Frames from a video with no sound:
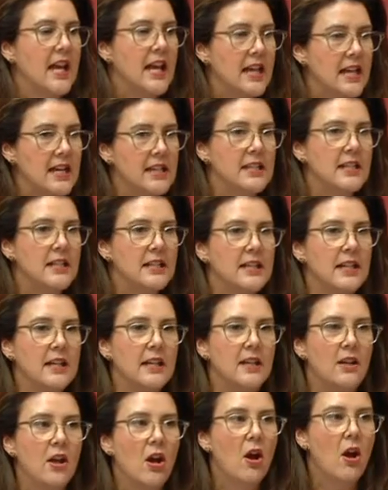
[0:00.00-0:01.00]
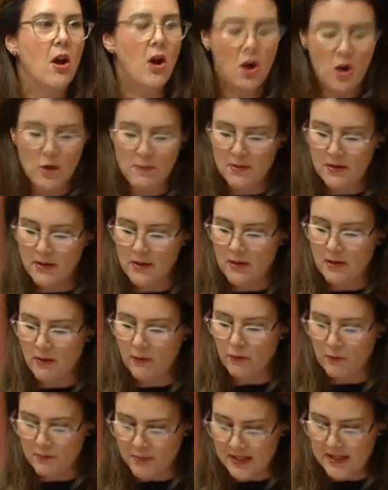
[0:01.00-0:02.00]
is indeed open
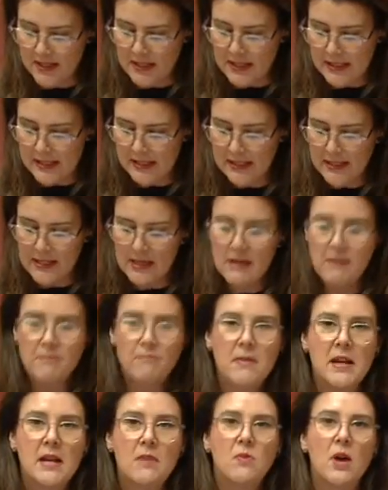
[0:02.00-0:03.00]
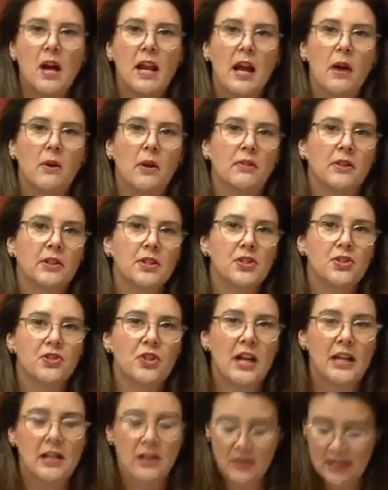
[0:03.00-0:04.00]
for business. Meanwhile, however,
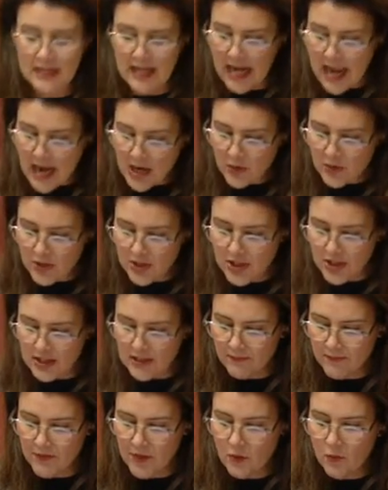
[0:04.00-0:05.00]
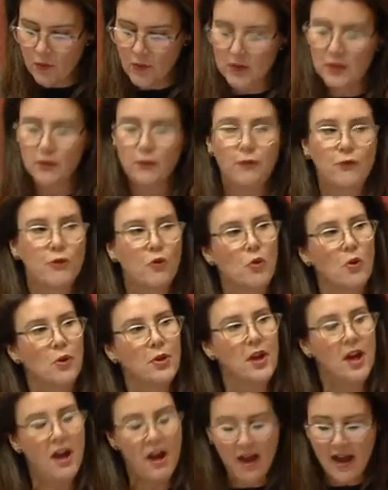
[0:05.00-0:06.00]
Australia is languishing with the fourth
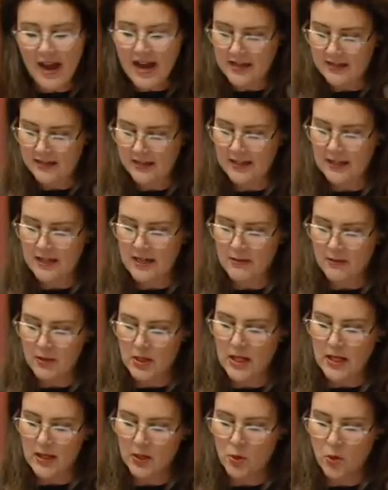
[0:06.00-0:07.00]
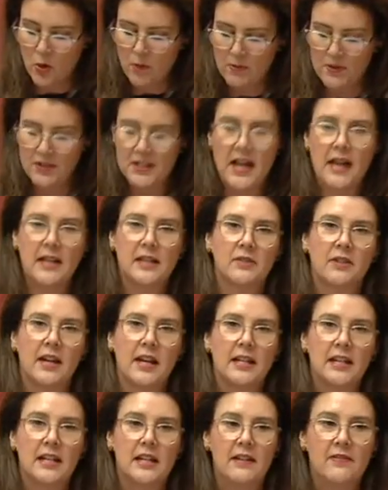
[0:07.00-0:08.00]
highest corporate tax
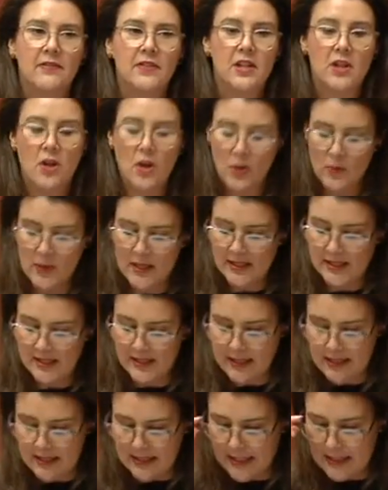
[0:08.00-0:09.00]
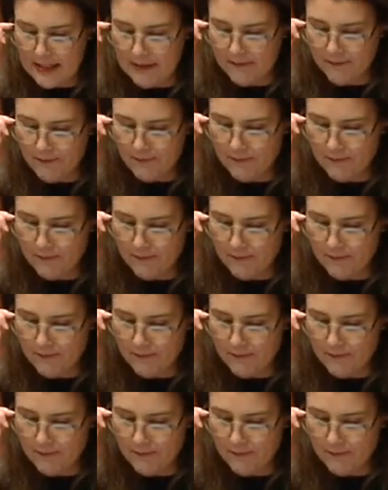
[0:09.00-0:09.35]
rate in the OECD.